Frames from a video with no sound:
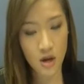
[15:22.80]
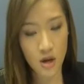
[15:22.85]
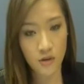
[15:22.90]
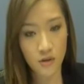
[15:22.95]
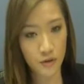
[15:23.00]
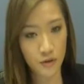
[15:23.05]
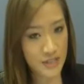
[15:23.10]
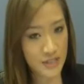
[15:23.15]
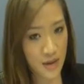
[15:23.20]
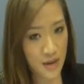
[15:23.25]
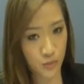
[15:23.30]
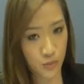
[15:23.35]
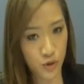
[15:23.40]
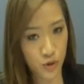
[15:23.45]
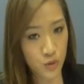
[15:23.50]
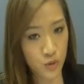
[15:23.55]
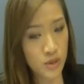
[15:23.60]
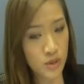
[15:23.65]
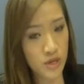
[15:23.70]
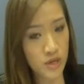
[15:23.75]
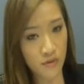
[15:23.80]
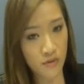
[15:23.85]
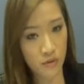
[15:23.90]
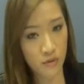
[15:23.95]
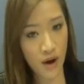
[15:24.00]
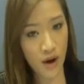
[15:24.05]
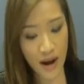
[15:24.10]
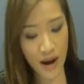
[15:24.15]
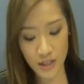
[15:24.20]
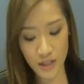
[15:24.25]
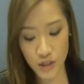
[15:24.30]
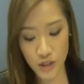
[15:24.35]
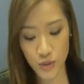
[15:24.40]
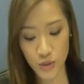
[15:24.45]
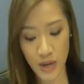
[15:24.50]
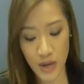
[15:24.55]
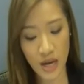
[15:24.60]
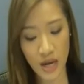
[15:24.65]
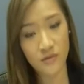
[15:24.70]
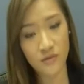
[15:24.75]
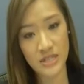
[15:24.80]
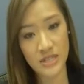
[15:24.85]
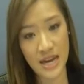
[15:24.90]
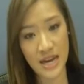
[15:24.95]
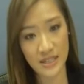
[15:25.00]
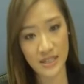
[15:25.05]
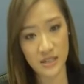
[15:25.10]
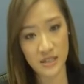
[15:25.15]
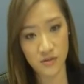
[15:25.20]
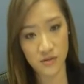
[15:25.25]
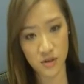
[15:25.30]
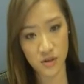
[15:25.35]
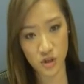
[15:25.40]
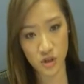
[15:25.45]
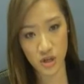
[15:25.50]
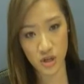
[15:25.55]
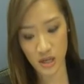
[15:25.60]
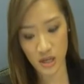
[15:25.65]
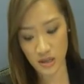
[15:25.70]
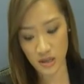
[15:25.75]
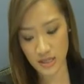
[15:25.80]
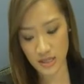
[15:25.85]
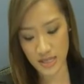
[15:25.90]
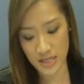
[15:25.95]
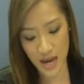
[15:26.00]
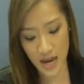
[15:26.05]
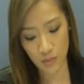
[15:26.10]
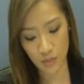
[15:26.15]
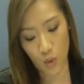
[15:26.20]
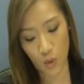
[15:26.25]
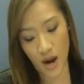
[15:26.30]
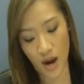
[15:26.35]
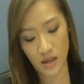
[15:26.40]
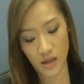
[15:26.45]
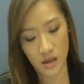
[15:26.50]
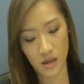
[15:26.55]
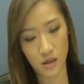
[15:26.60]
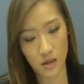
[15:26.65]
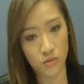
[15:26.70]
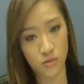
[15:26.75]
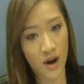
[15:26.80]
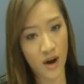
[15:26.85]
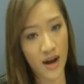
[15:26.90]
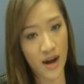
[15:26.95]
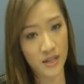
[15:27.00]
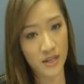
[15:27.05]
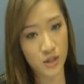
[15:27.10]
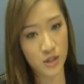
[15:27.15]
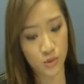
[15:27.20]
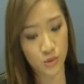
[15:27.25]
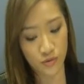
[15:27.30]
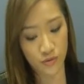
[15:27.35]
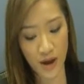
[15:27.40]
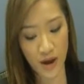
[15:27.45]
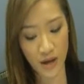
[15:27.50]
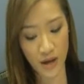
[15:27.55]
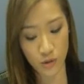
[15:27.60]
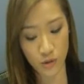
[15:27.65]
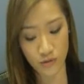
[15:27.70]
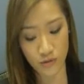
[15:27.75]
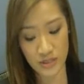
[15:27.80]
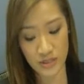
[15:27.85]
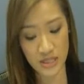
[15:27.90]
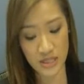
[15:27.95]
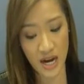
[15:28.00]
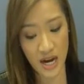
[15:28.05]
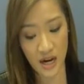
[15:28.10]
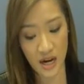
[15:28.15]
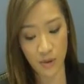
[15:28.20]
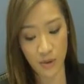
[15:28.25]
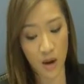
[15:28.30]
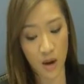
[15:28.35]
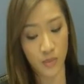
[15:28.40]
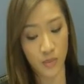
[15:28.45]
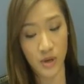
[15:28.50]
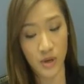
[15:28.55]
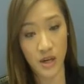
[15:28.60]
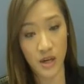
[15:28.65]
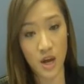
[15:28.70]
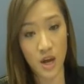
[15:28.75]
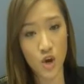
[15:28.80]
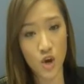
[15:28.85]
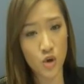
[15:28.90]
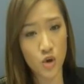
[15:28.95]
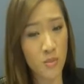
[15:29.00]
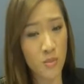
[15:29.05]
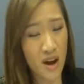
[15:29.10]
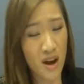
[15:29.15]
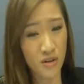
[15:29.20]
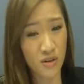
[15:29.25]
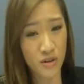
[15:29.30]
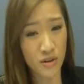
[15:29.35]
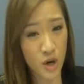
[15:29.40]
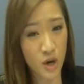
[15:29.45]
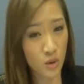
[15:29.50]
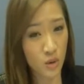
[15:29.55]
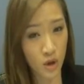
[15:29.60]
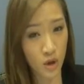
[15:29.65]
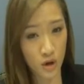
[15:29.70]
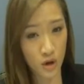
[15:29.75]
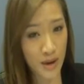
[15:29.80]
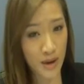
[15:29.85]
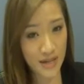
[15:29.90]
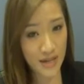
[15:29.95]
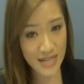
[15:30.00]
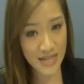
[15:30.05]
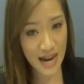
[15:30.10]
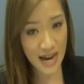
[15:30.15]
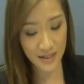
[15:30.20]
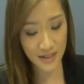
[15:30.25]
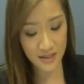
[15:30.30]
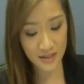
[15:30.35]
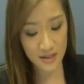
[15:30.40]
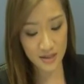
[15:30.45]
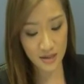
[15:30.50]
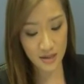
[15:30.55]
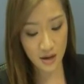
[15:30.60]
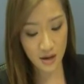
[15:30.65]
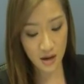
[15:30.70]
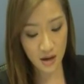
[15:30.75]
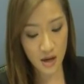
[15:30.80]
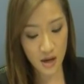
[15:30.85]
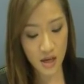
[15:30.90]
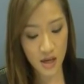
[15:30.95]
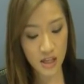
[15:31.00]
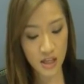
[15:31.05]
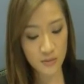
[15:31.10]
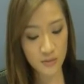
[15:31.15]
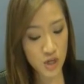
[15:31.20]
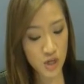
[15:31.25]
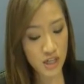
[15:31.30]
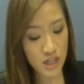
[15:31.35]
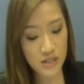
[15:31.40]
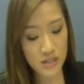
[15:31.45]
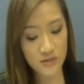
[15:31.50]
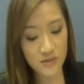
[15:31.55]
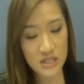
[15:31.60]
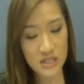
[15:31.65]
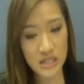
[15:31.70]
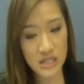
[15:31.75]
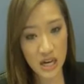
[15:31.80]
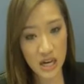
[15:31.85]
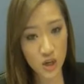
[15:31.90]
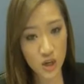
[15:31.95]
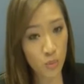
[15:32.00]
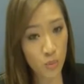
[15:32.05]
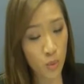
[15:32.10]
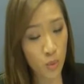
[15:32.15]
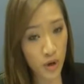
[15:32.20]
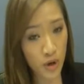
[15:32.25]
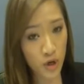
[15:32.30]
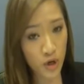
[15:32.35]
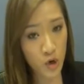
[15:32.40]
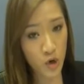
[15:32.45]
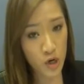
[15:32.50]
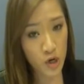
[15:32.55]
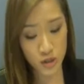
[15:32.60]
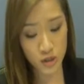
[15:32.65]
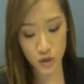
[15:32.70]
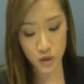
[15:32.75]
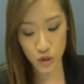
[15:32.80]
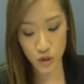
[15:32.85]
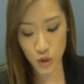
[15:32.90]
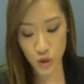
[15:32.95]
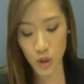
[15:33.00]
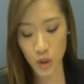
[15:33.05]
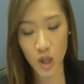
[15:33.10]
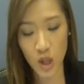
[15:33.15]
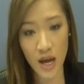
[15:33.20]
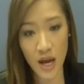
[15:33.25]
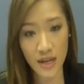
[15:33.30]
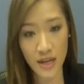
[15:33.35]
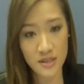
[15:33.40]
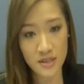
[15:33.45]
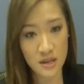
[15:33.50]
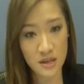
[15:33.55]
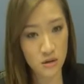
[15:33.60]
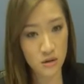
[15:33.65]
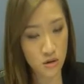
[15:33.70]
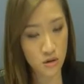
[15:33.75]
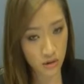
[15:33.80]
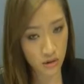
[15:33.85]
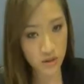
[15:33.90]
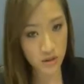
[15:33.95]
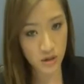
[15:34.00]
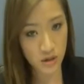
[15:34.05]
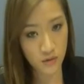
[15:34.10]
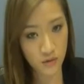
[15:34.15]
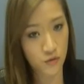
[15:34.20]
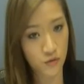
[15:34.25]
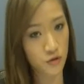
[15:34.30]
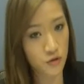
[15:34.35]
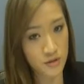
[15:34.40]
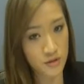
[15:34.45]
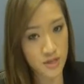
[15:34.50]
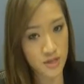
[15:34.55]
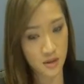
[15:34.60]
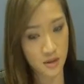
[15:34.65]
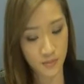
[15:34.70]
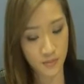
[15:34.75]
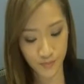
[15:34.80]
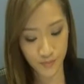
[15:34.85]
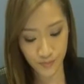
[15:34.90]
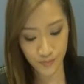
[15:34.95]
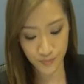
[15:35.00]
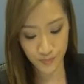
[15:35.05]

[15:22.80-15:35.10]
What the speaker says: For example, you would never write to a head of a tax division in the same way that you'd write to a founder of a startup company who might not know a lot about tax. The objective is to get your point across to your client and not to confuse them.